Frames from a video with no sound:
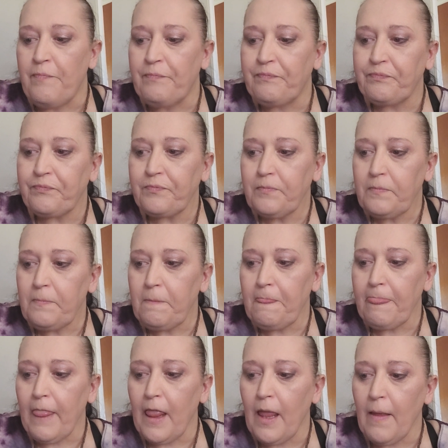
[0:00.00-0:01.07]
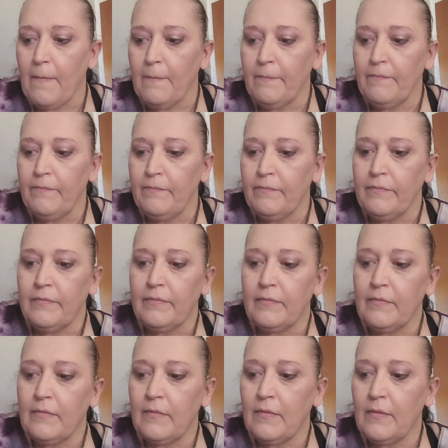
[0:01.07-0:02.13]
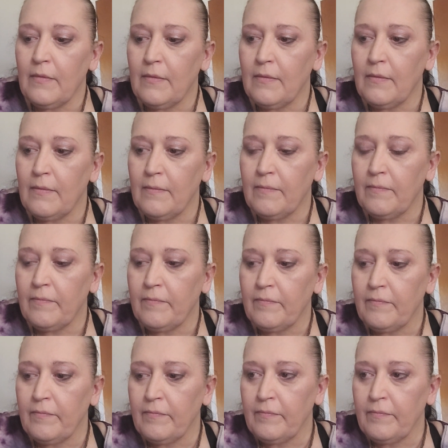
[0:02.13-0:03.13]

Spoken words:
No one is speaking in this clip.